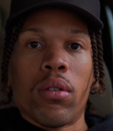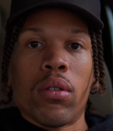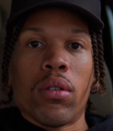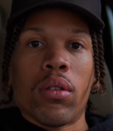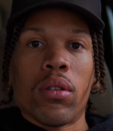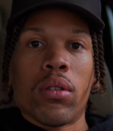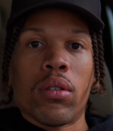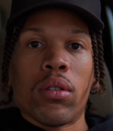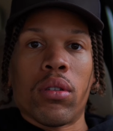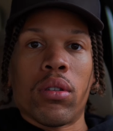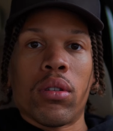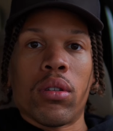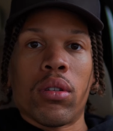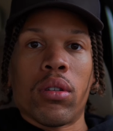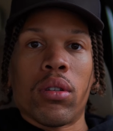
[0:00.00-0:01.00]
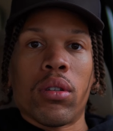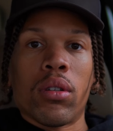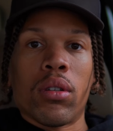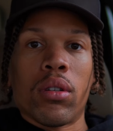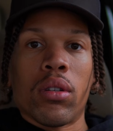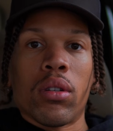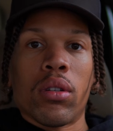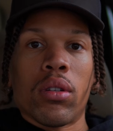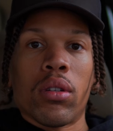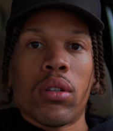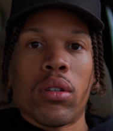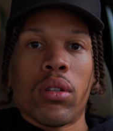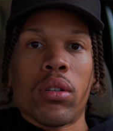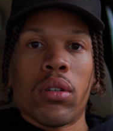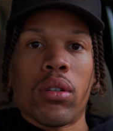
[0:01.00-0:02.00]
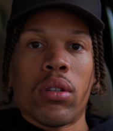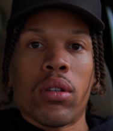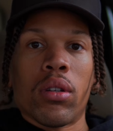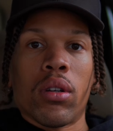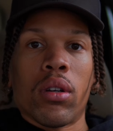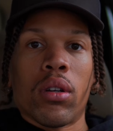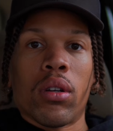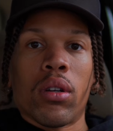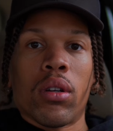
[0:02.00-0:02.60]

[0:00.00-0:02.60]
(silence)